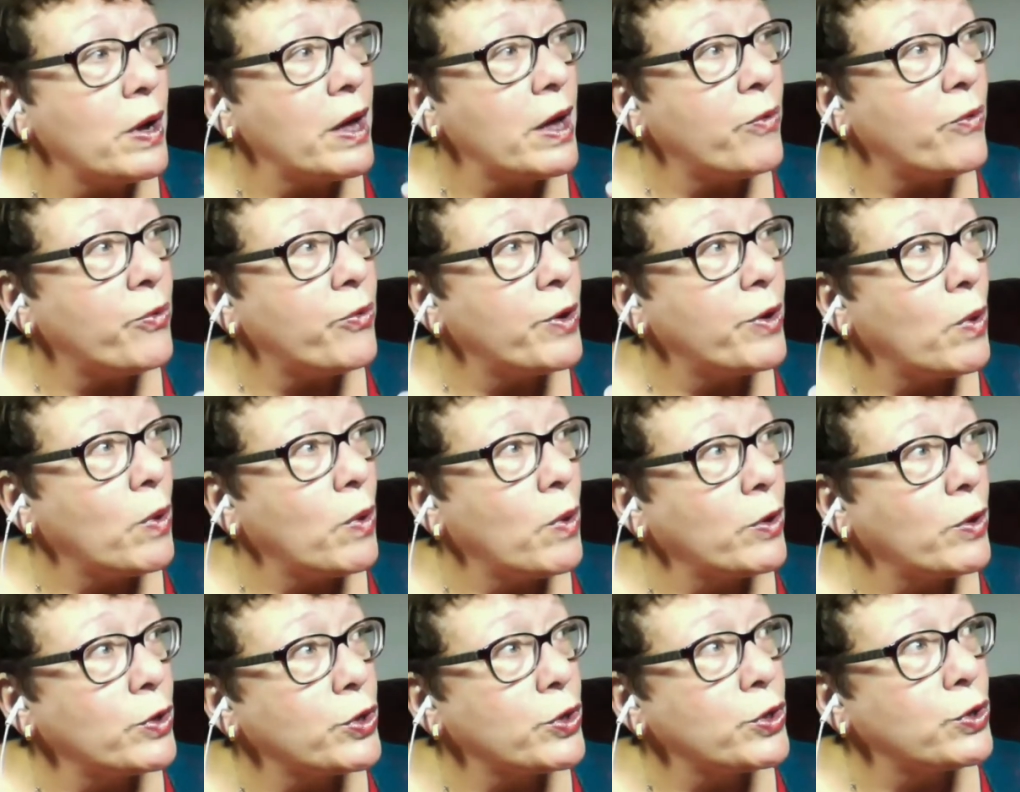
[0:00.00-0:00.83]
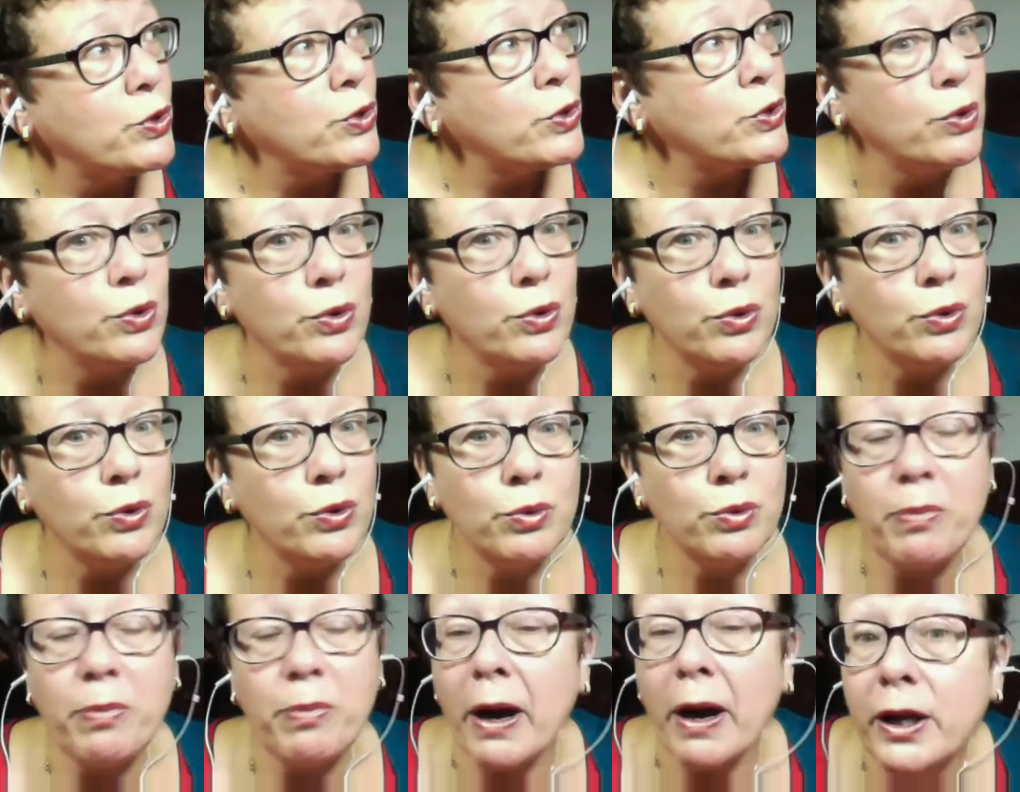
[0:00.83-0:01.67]
If we want
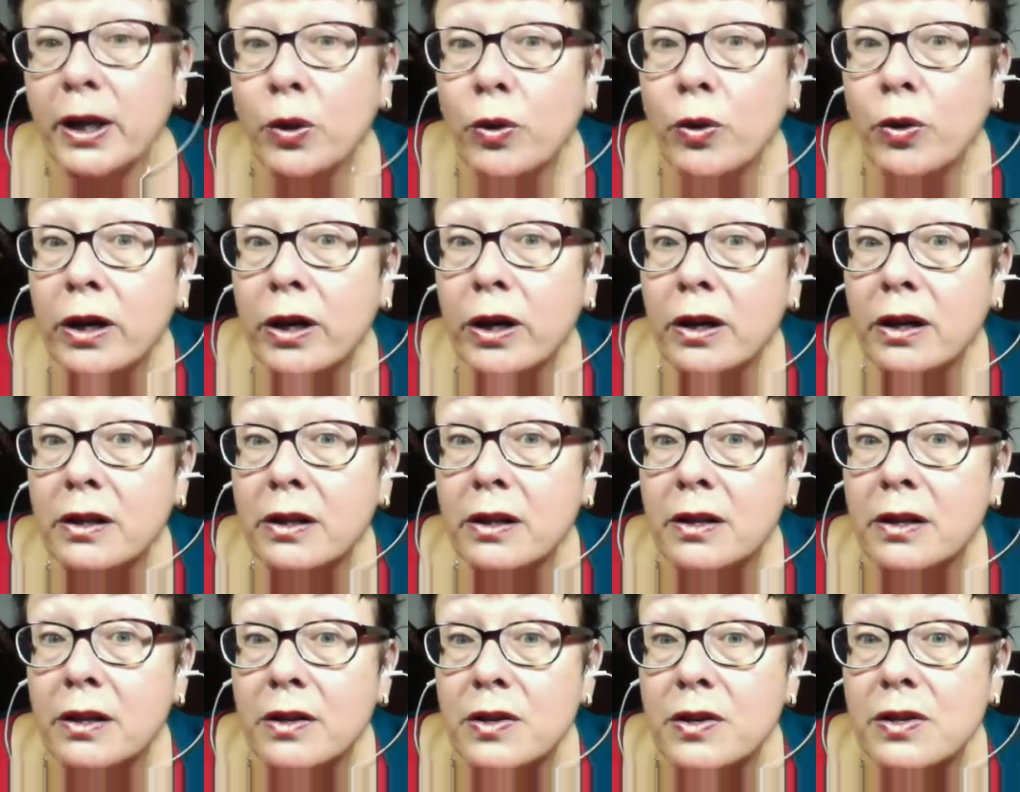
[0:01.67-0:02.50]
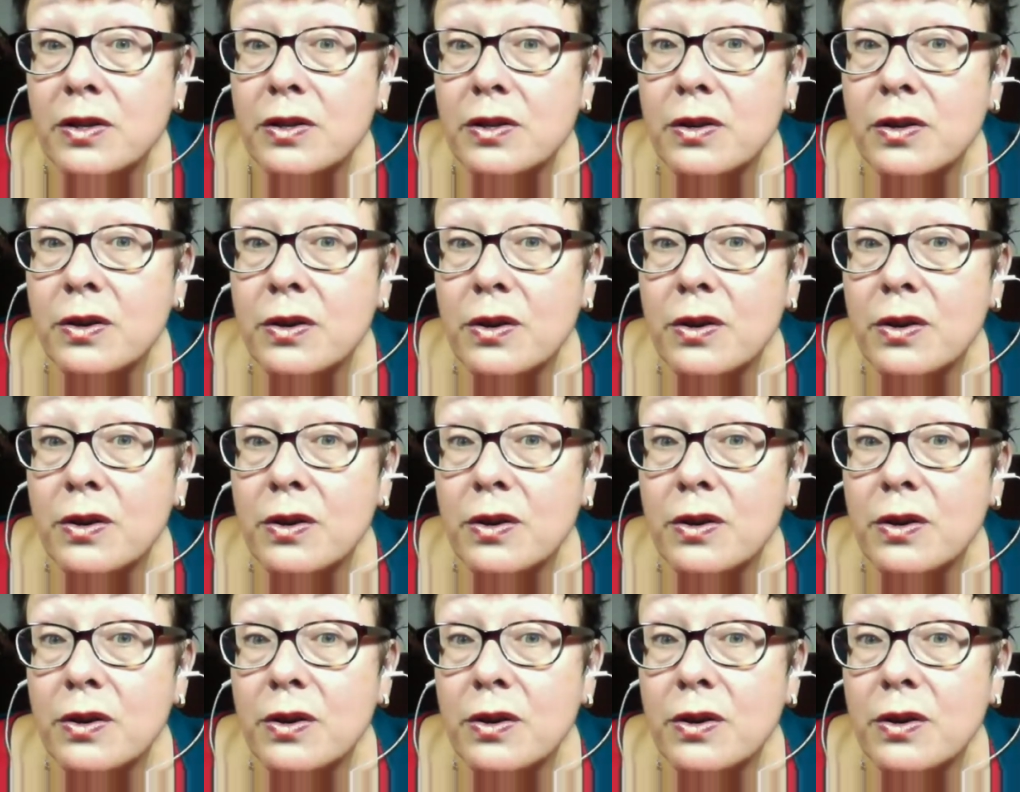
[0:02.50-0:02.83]
to buy new curtains,